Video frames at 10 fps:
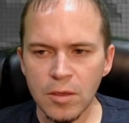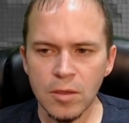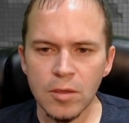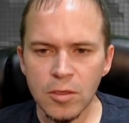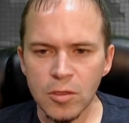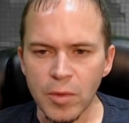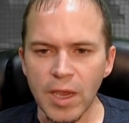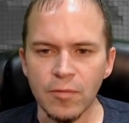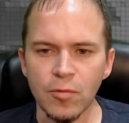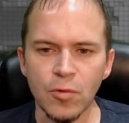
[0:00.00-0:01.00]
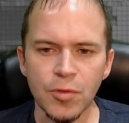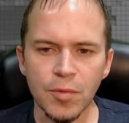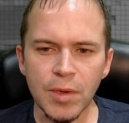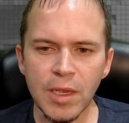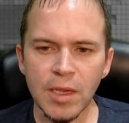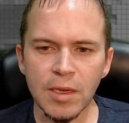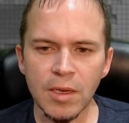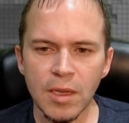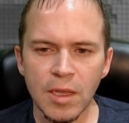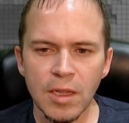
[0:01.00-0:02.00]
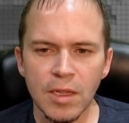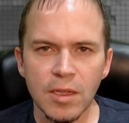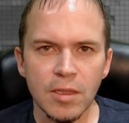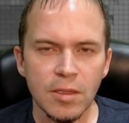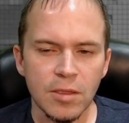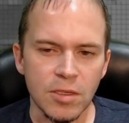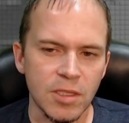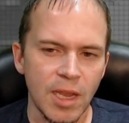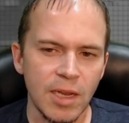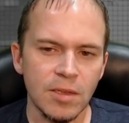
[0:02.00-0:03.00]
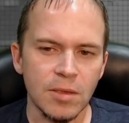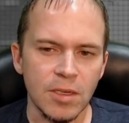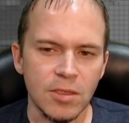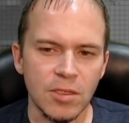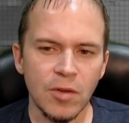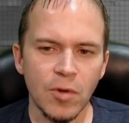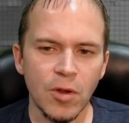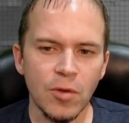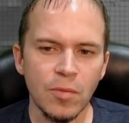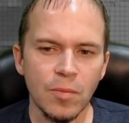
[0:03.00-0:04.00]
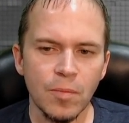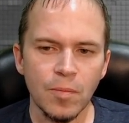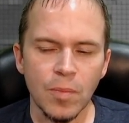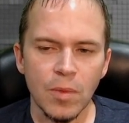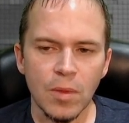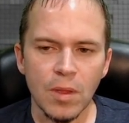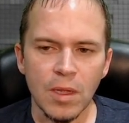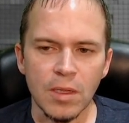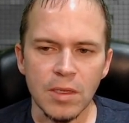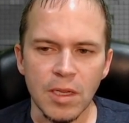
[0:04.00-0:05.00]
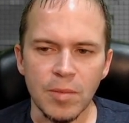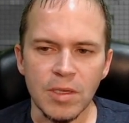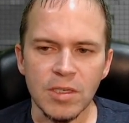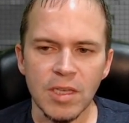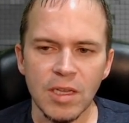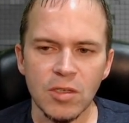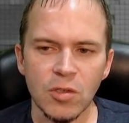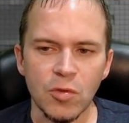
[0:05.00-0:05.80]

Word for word: So we have rule three in, state is zero. It's gonna be set to